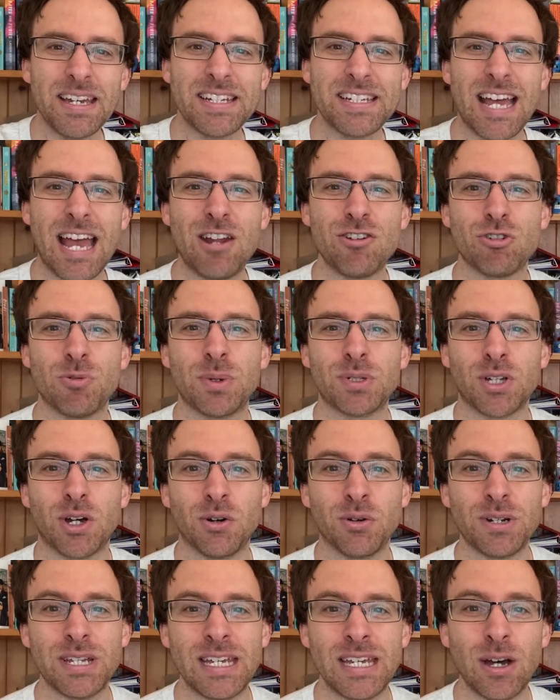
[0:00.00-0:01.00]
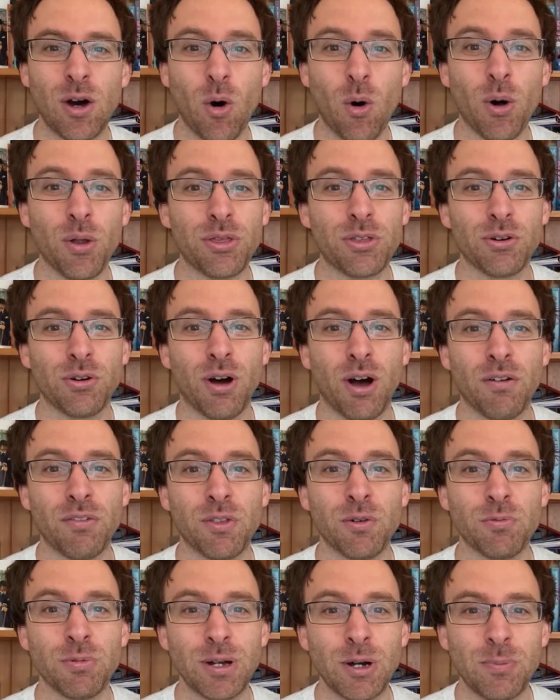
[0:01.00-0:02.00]
it's Andrew McDonald here, author of
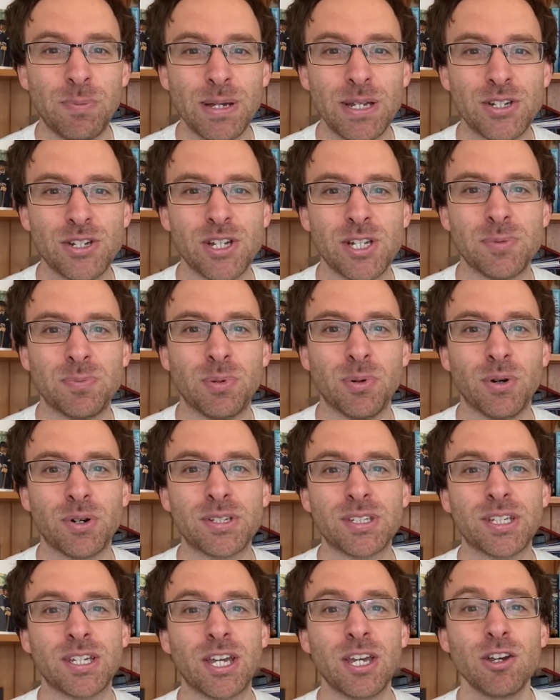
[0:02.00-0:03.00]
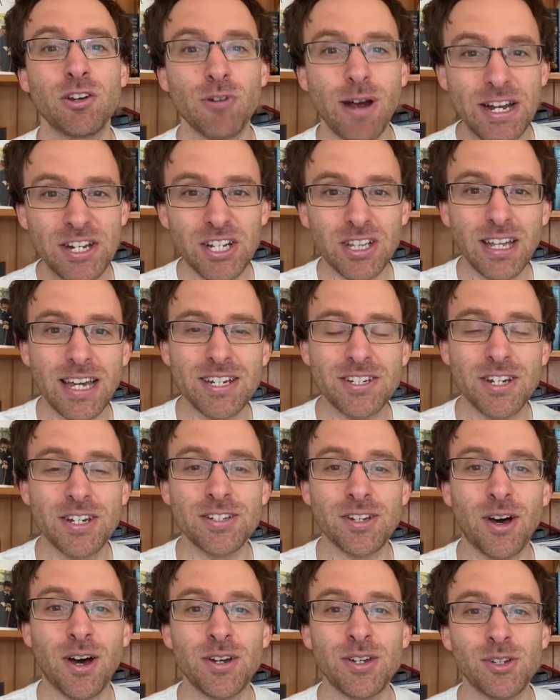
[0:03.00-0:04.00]
the Real Pigeons books.
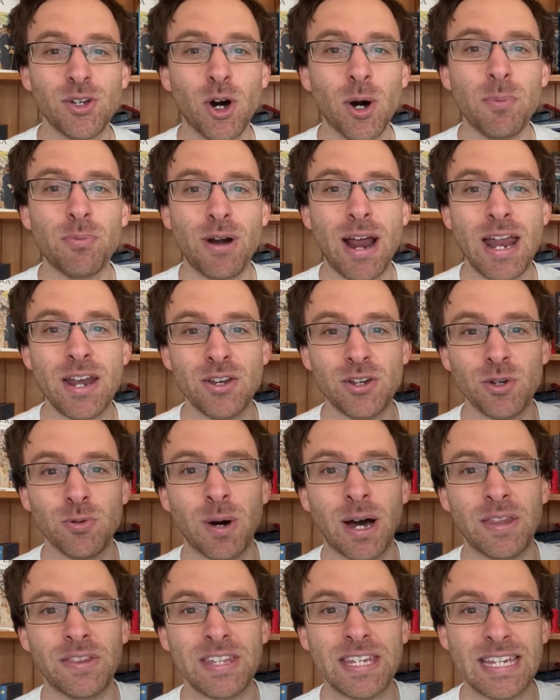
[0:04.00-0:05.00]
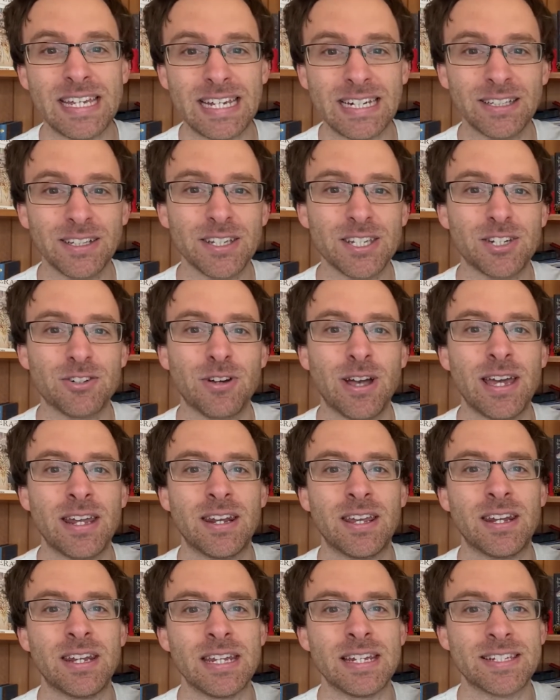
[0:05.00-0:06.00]
Congratulations on your brand new one, the
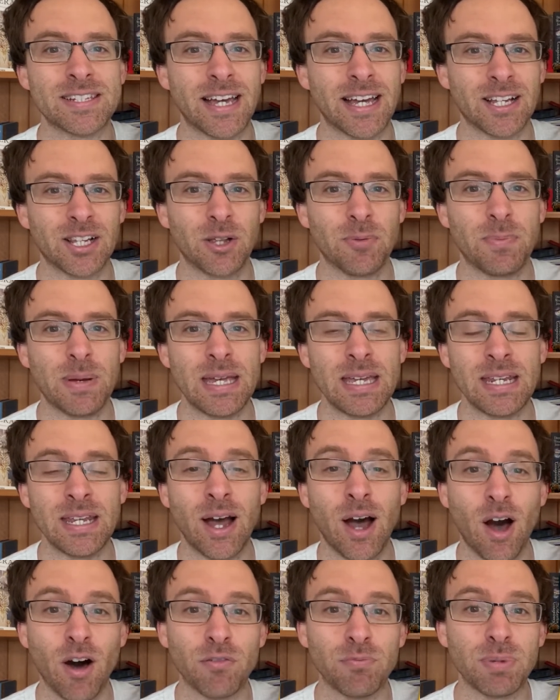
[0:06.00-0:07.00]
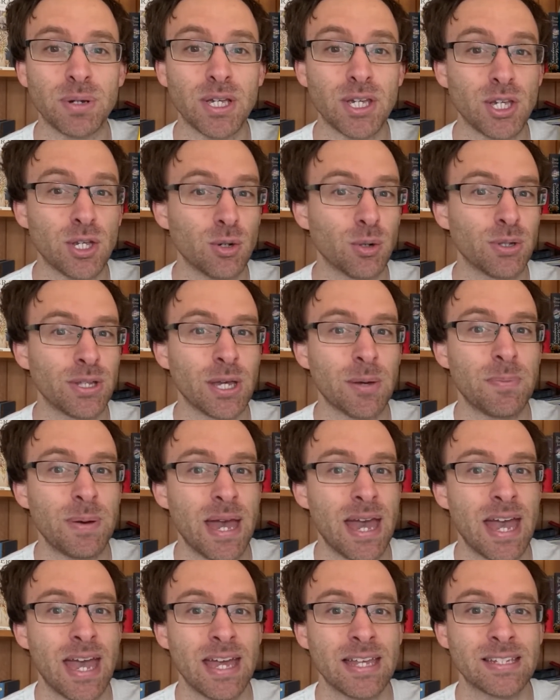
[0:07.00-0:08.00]
Illustrated Encyclopedia of Peculiar
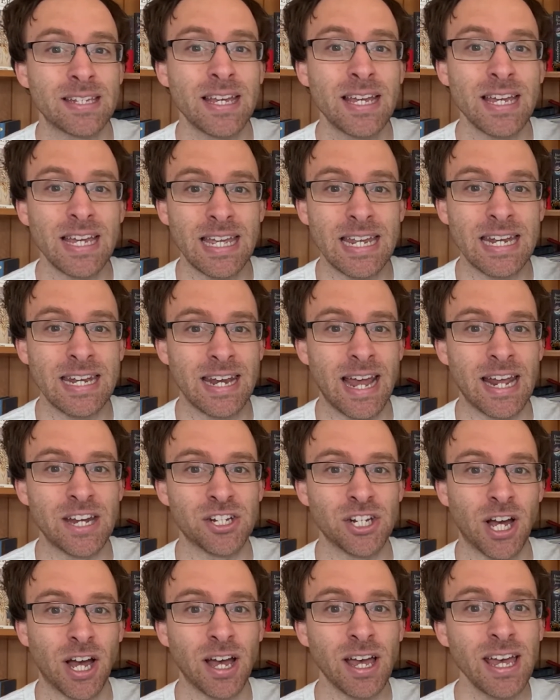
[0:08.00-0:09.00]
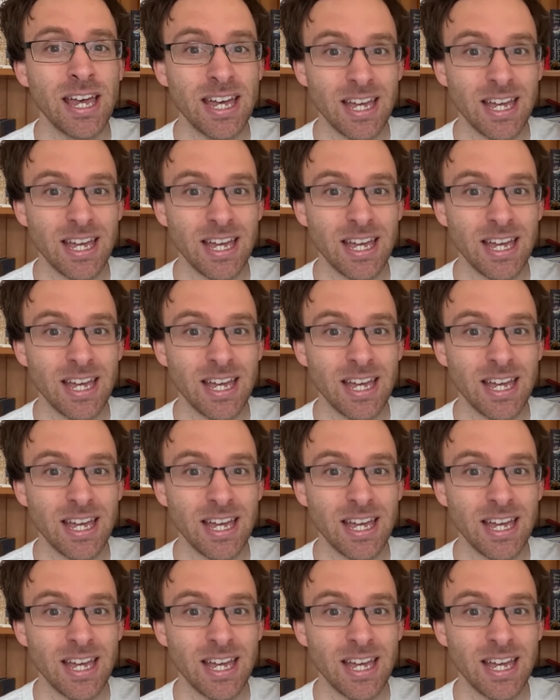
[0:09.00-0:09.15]
Pairs in Nature.